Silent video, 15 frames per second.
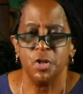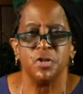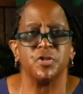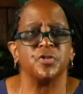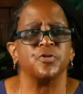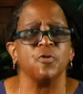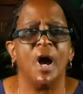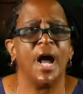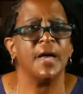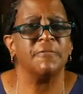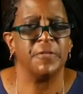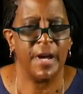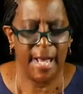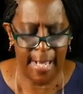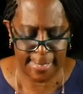strive
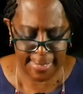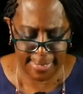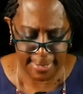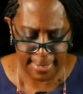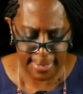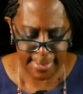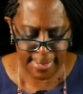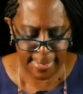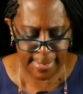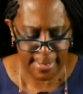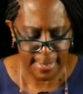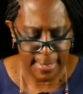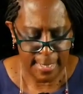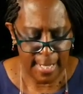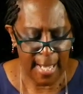for excellence,
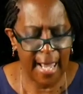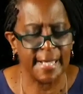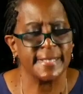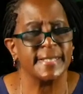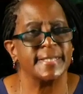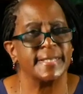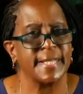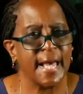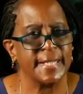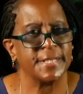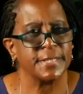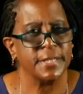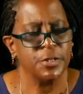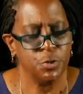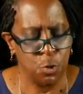and
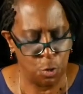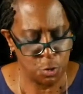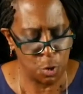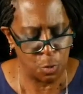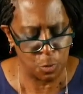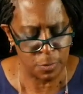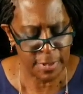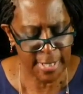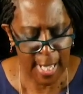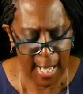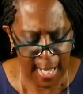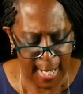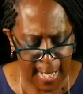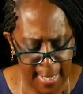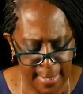set your goals
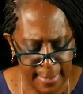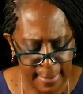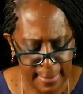high.